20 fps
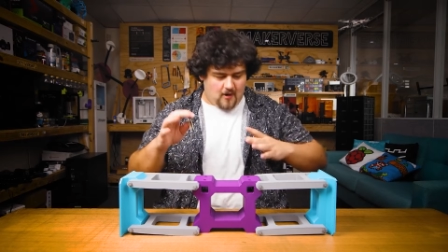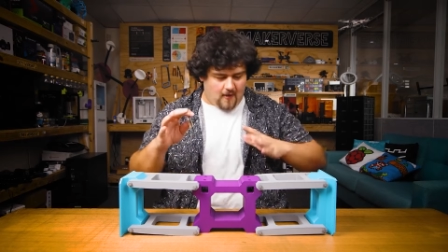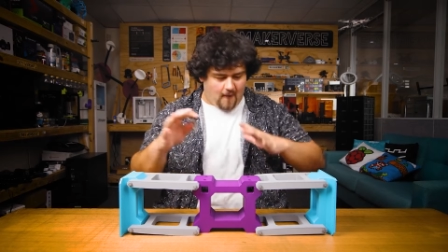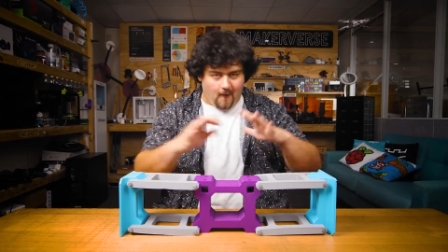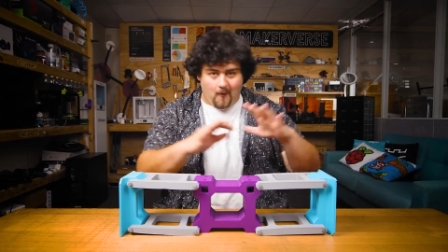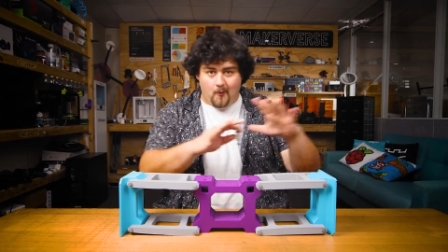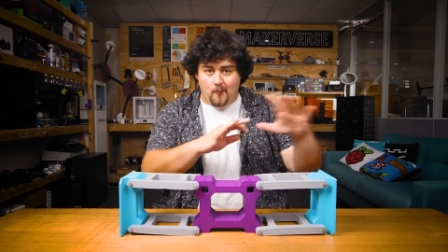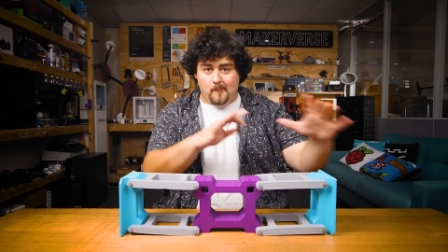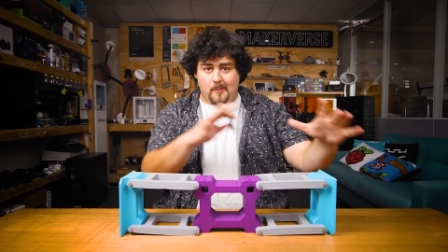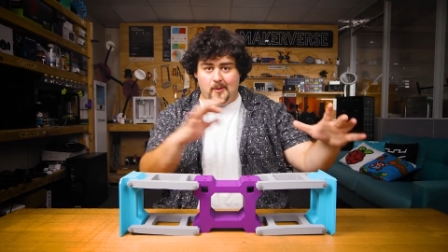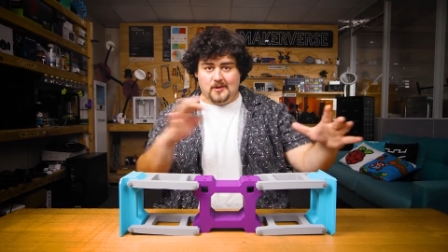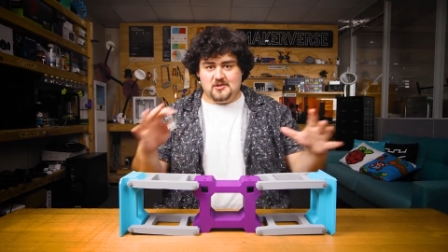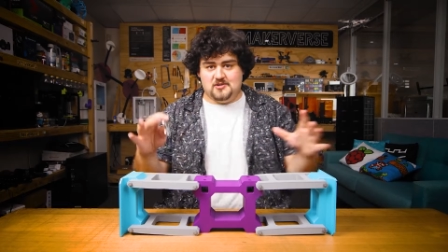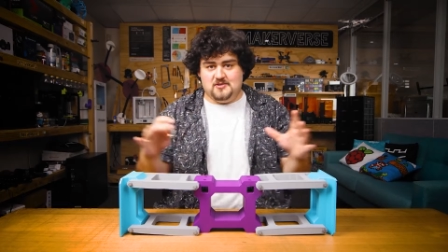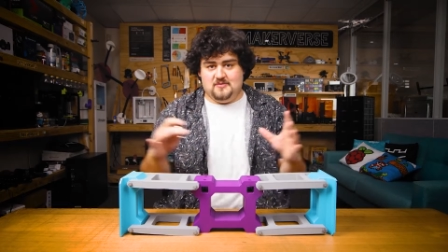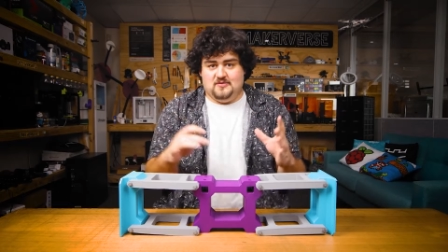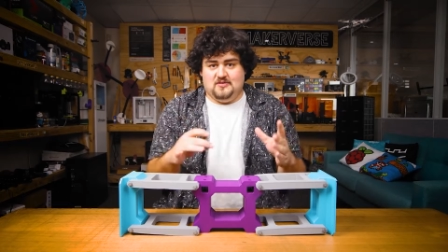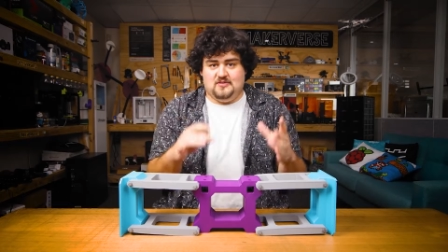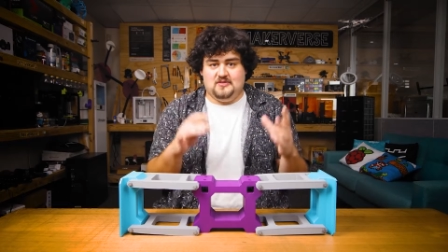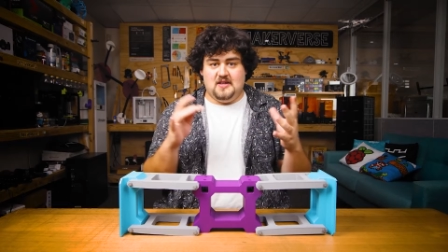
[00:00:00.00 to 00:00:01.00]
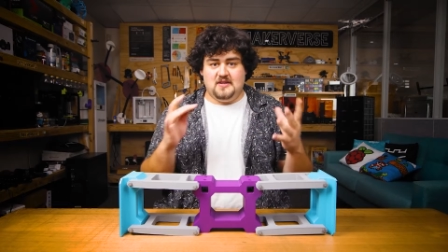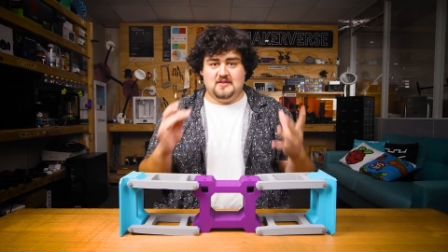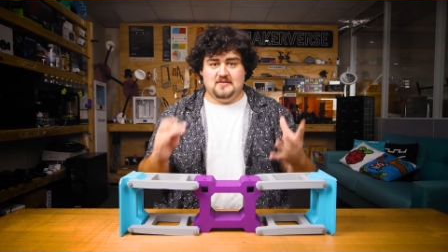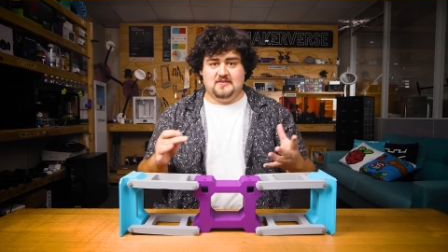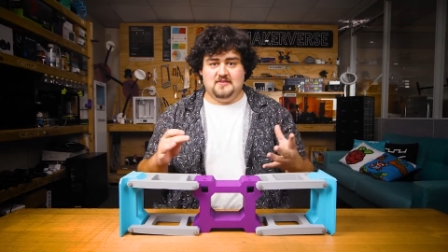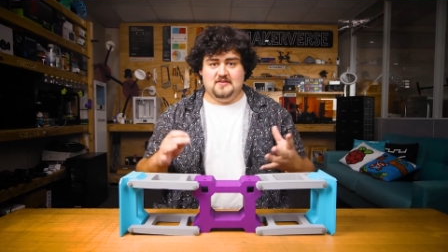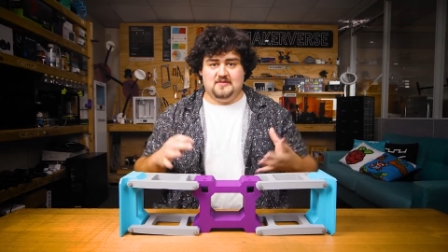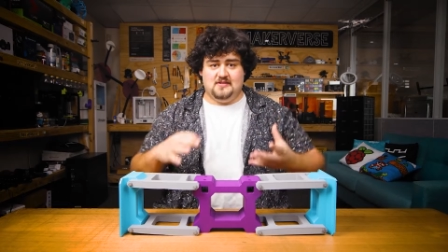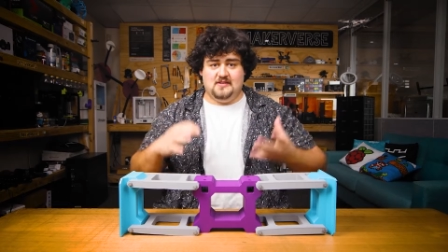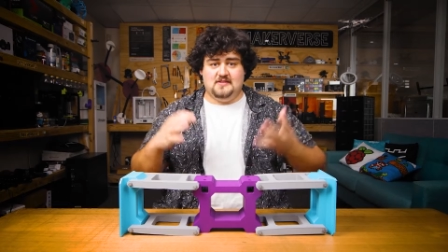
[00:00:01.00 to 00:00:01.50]
a whole bunch of
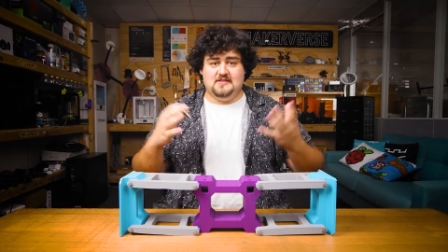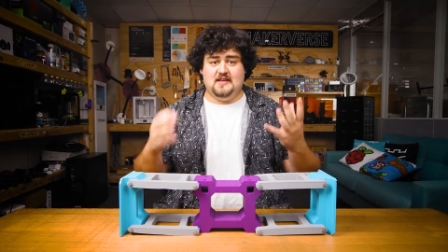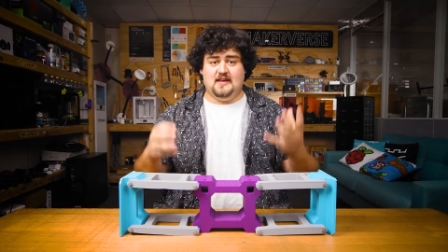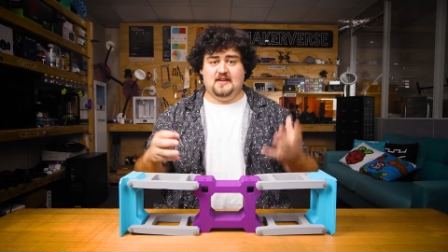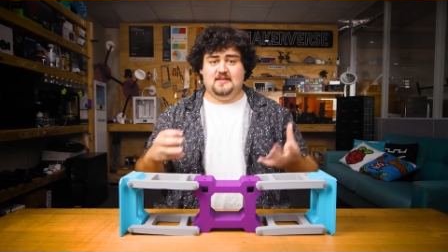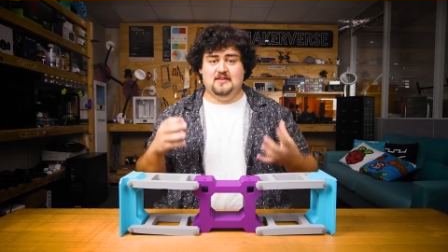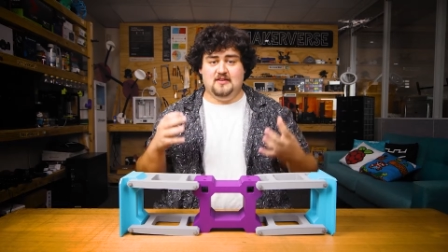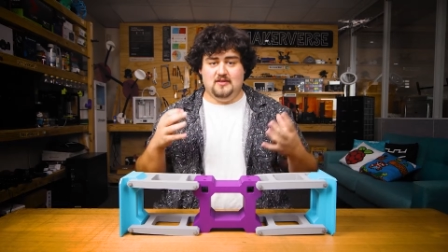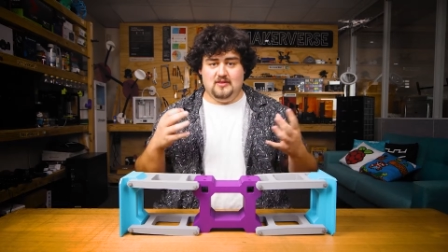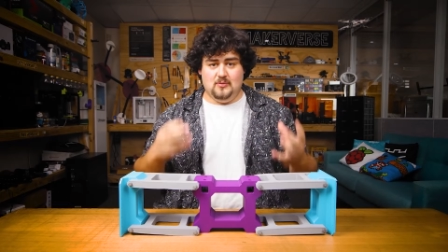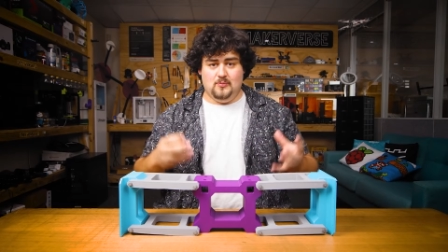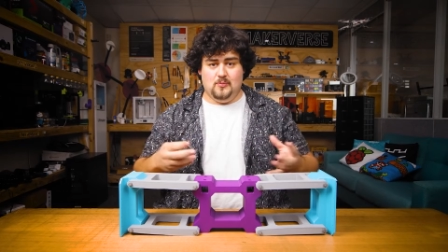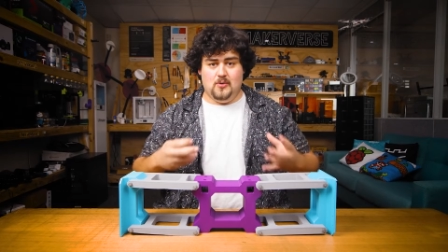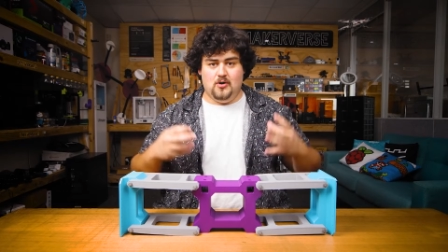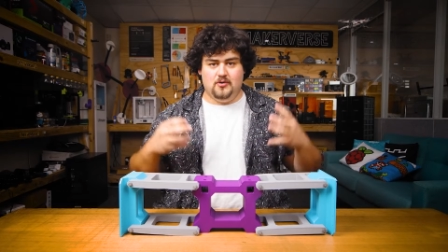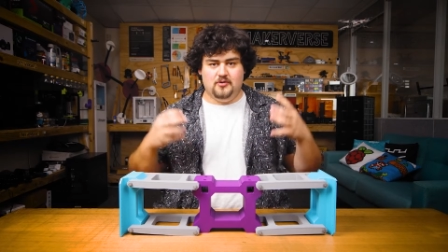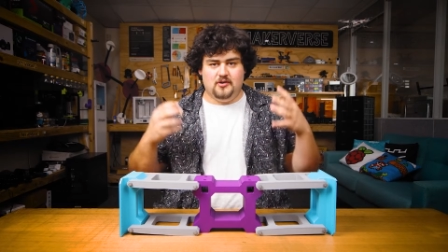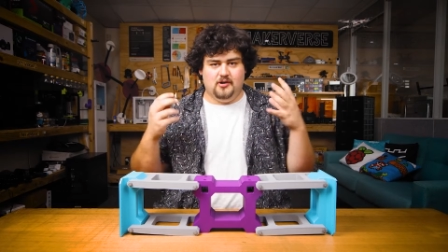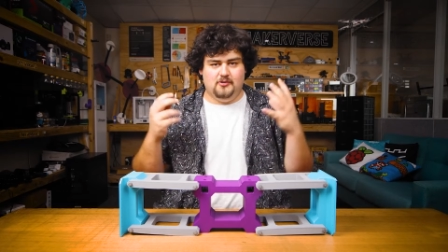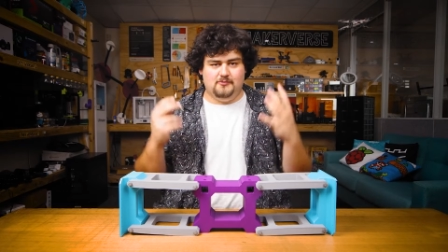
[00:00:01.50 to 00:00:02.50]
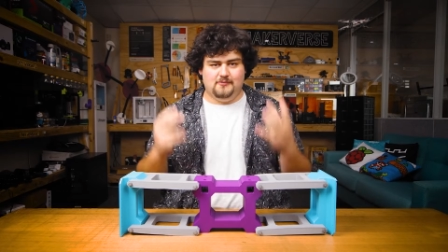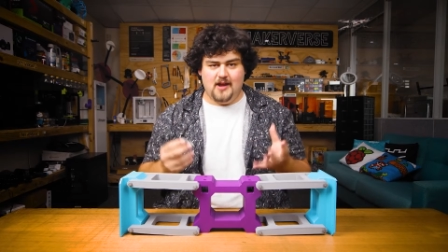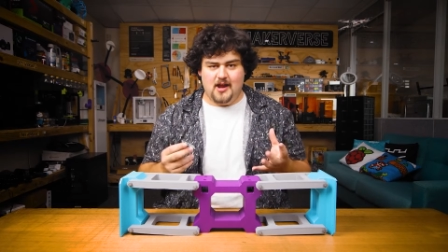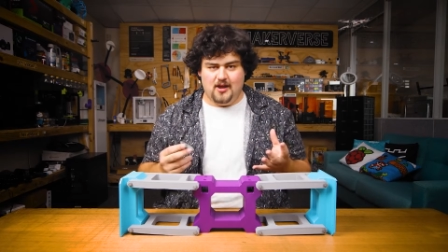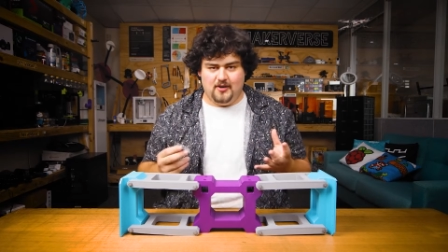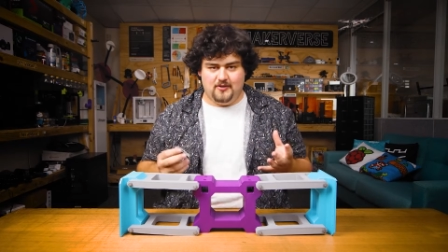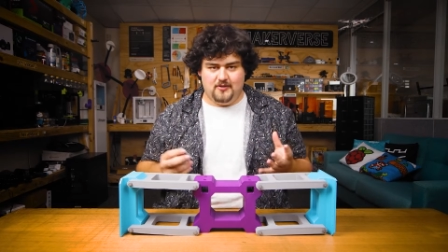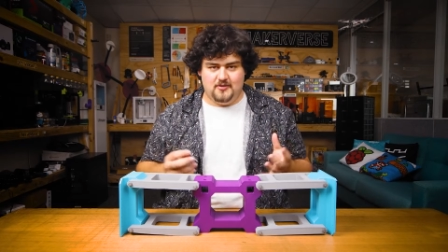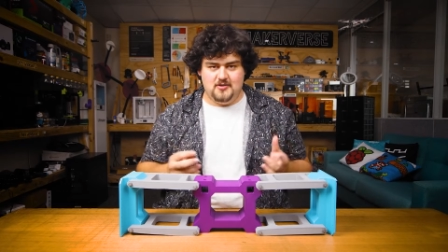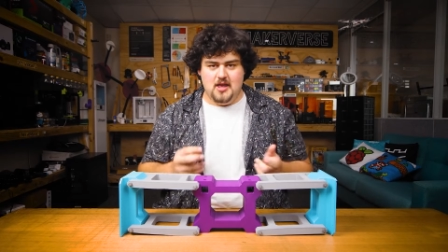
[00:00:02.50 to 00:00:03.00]
sensors detecting the world
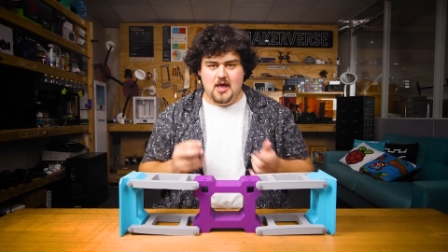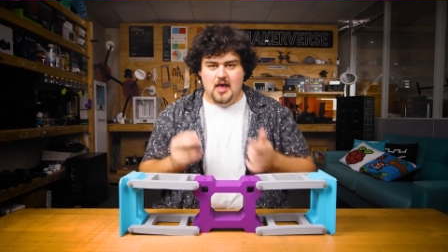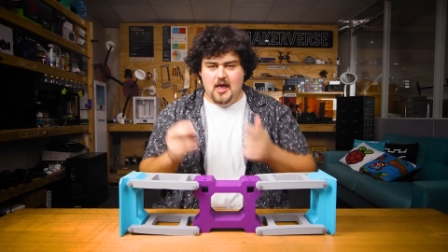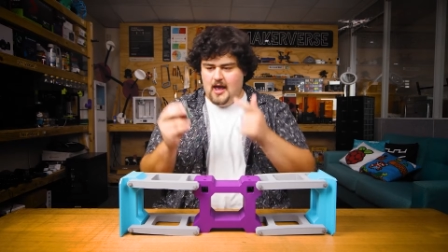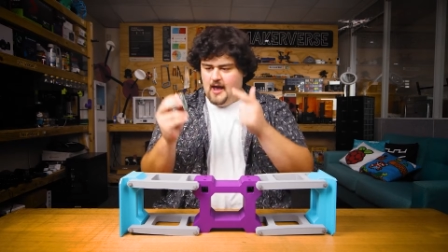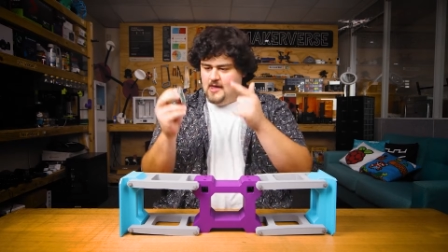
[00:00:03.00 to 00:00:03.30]
around it,